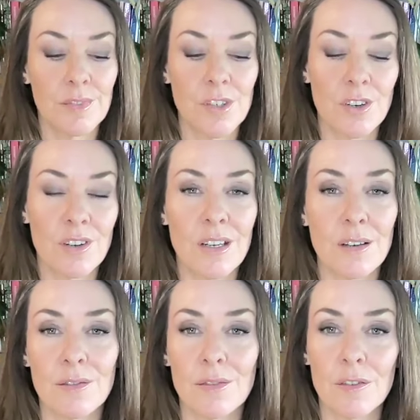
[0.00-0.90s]

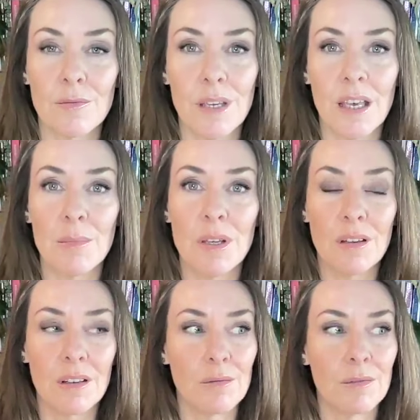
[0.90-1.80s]
journey of
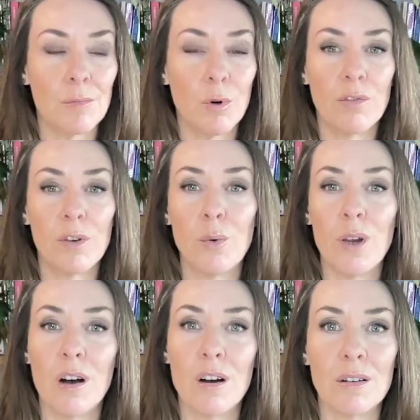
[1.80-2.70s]
becoming more of who
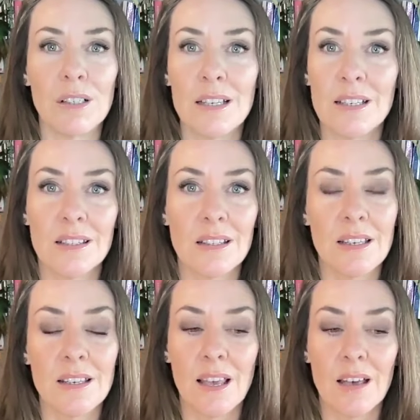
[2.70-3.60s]
we are. And
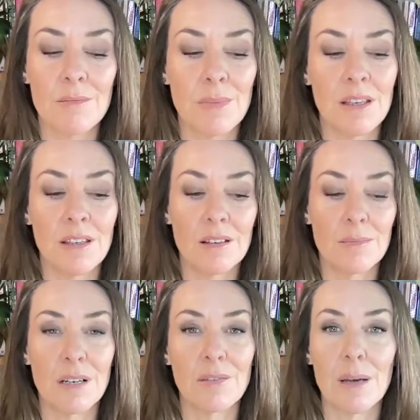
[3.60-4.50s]
it can be a
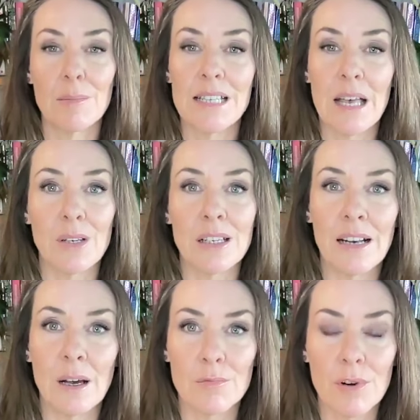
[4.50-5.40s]
bit of an up and down, in
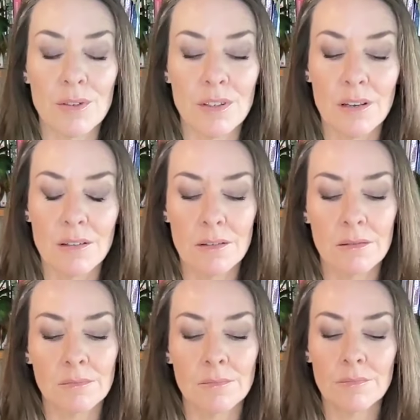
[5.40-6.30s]
and out process.
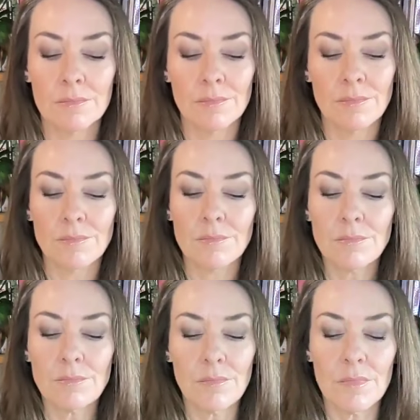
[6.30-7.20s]

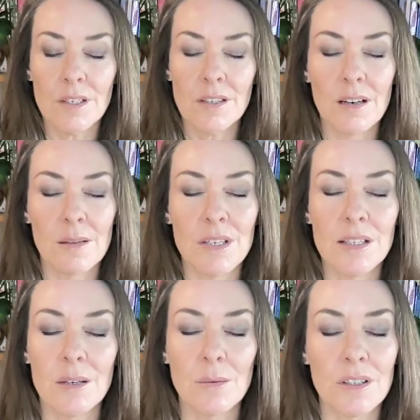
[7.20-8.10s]
So let me
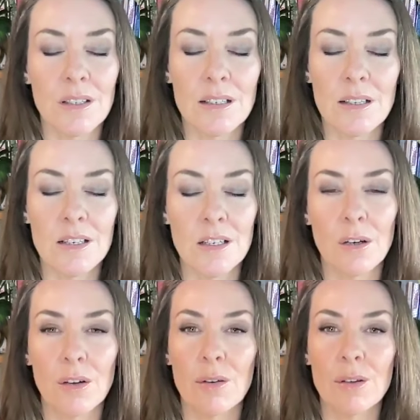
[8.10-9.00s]
see what's needed. There's a
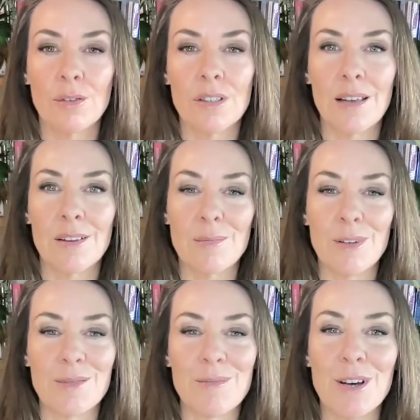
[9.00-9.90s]
lot going on down the
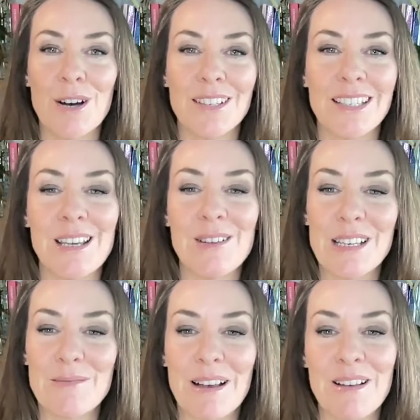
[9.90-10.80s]
bottom. You can't see, you can
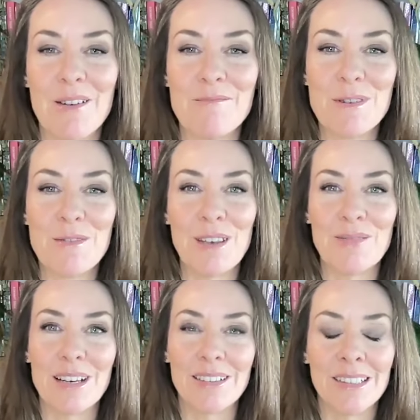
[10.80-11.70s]
see my arm
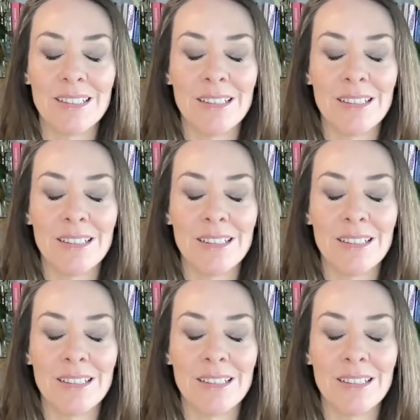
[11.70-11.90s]
moving, but